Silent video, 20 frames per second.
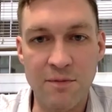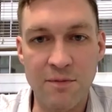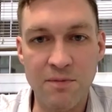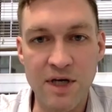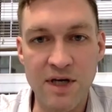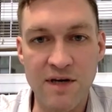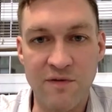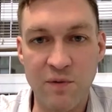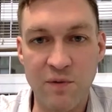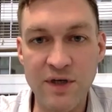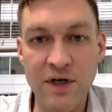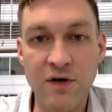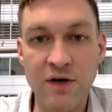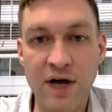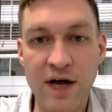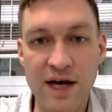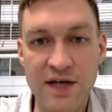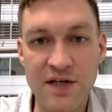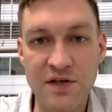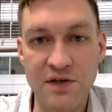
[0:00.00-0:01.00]
if we don't
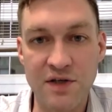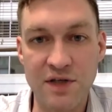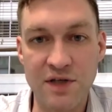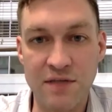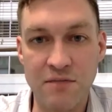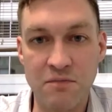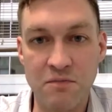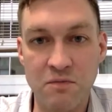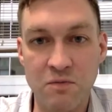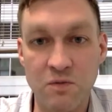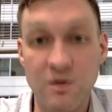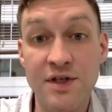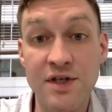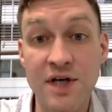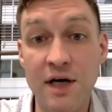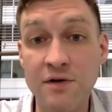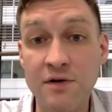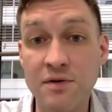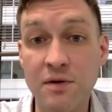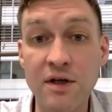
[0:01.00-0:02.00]
actually reach
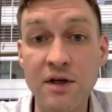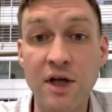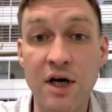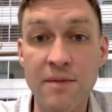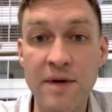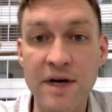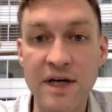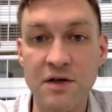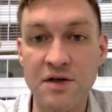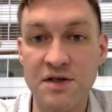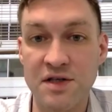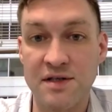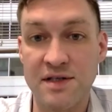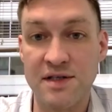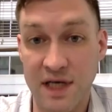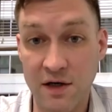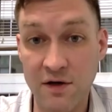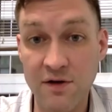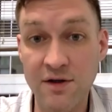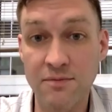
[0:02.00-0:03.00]
out to our lawmakers and
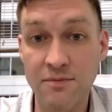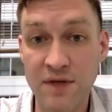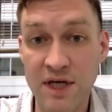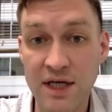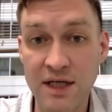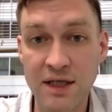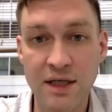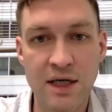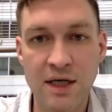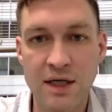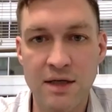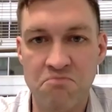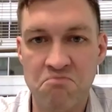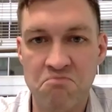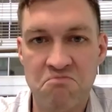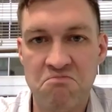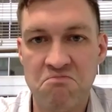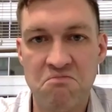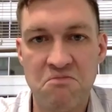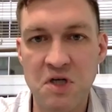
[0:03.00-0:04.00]
tell them that,
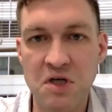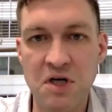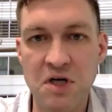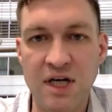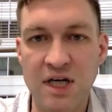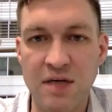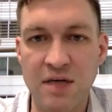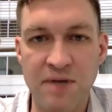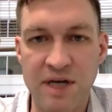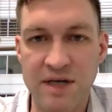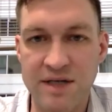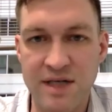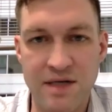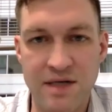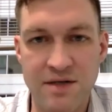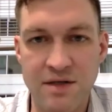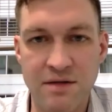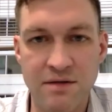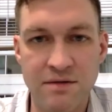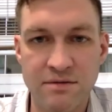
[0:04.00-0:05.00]
they're not going to pay
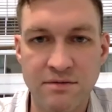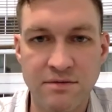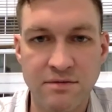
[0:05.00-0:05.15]
attention.